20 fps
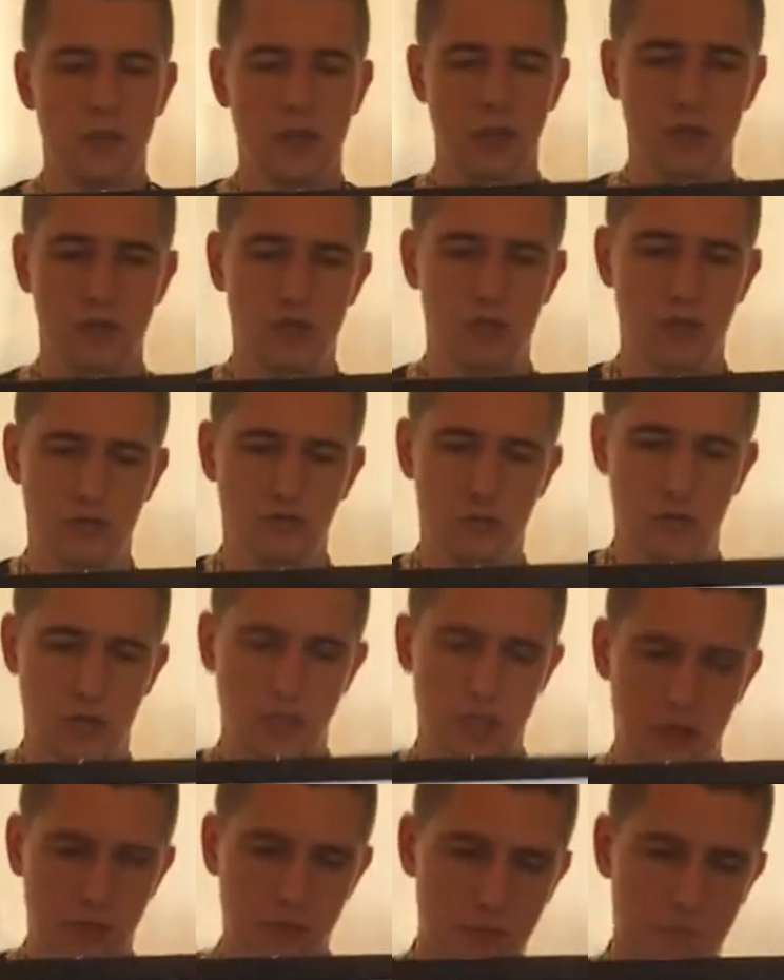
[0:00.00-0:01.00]
and also
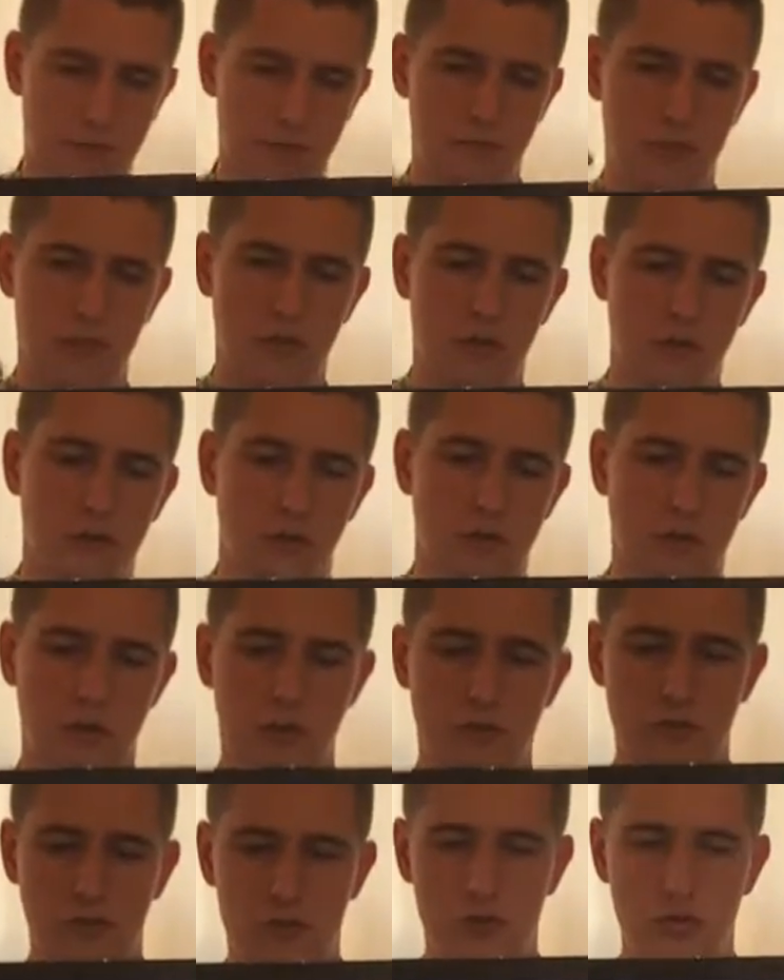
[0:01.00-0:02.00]
the
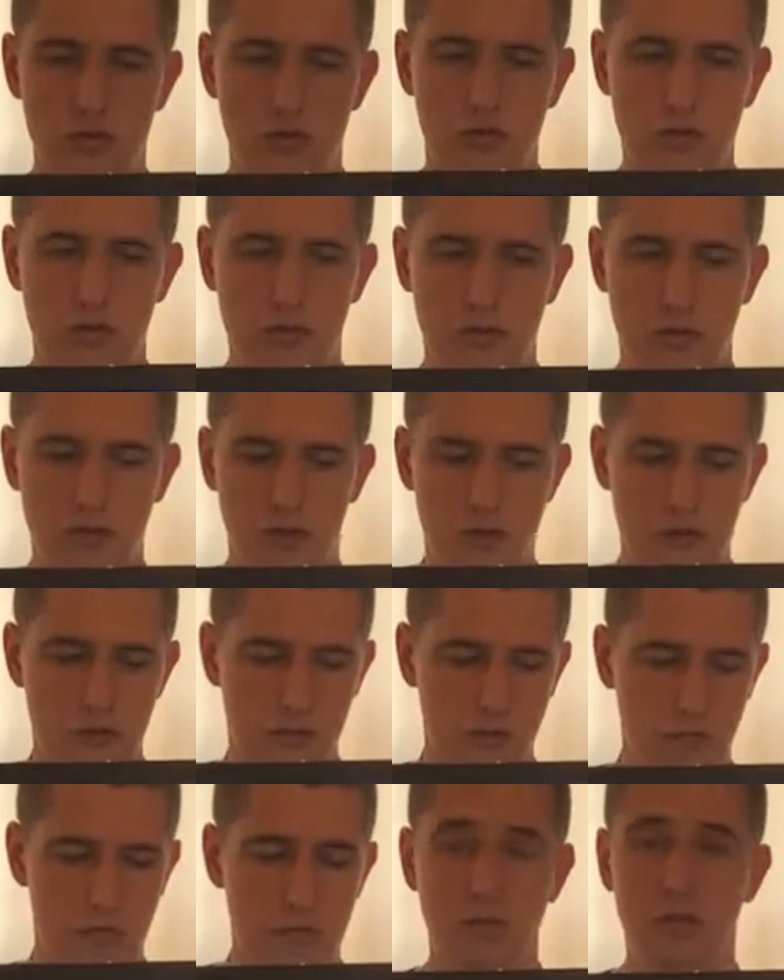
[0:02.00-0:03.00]
overshoot
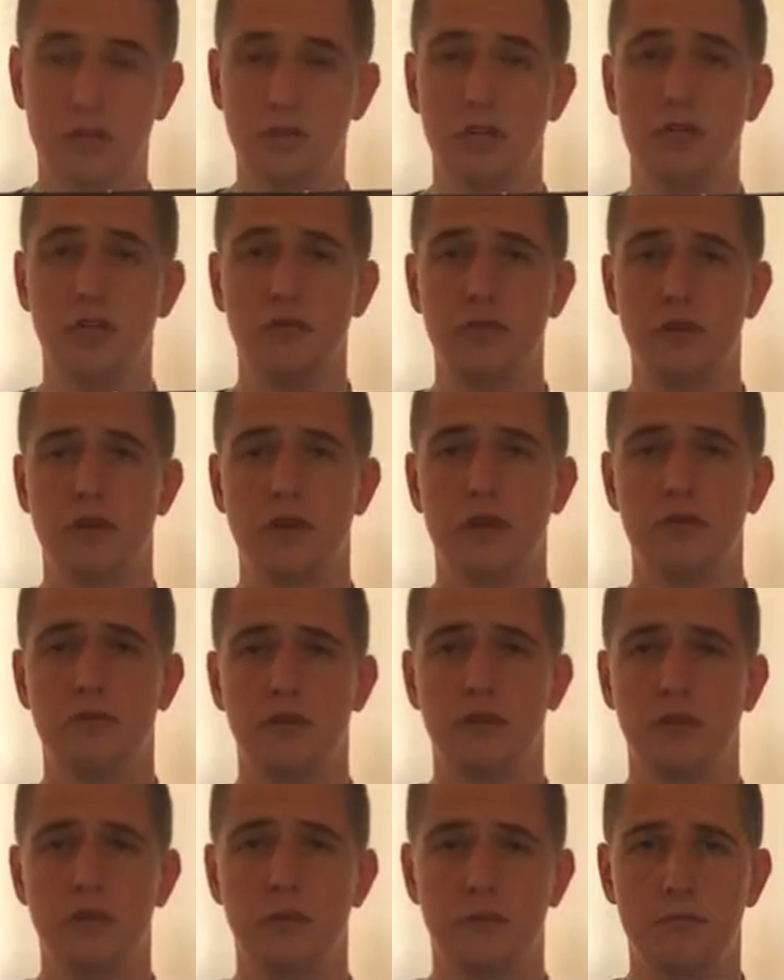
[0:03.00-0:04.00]
decreased. So now we have
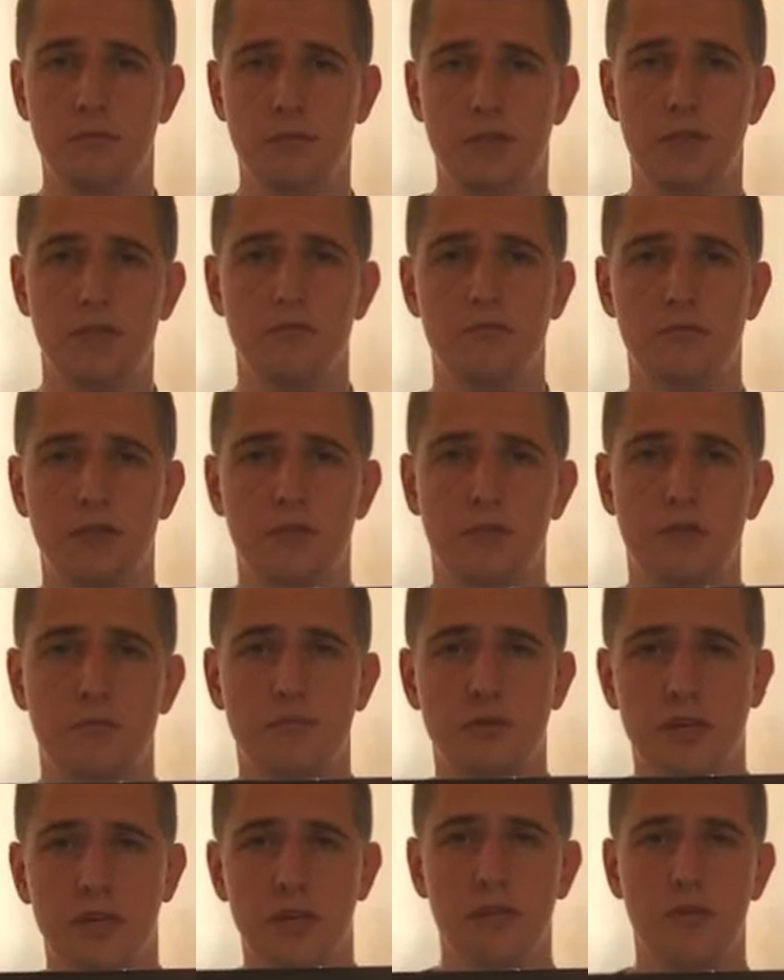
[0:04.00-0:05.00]
a much better
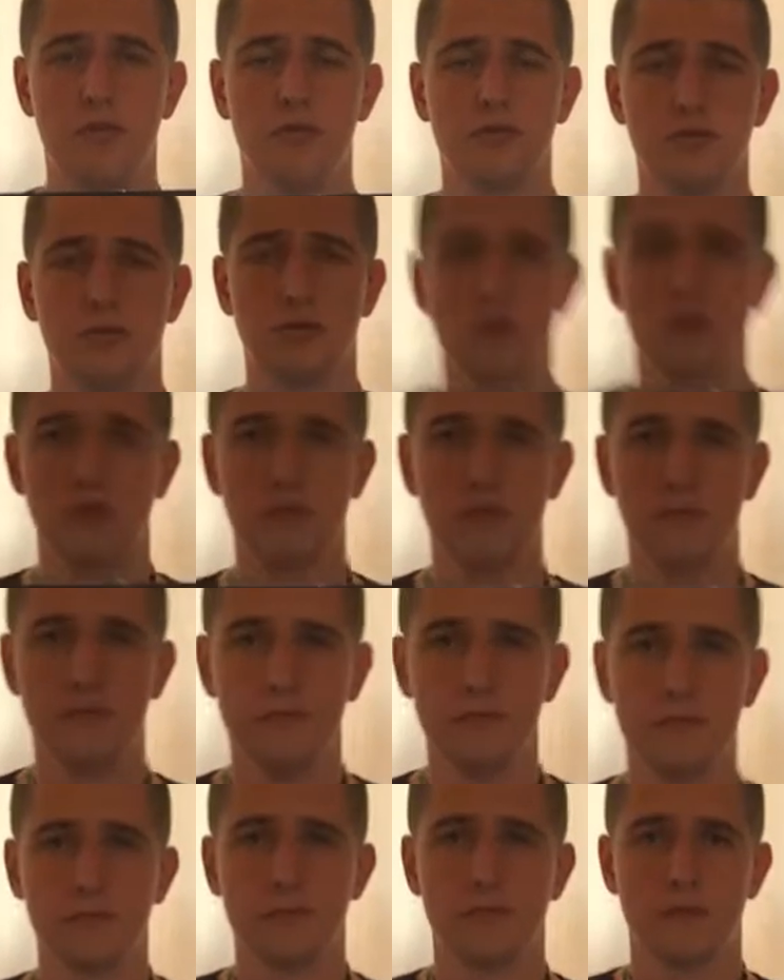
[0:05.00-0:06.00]
PID controller.
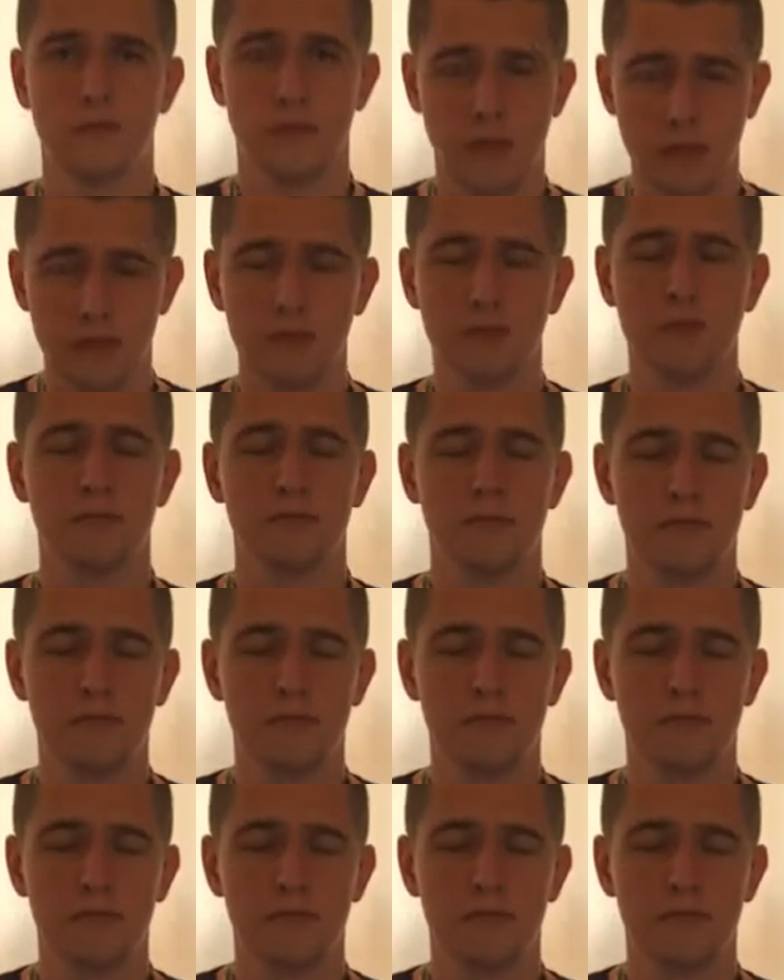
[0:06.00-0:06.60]
Thank you.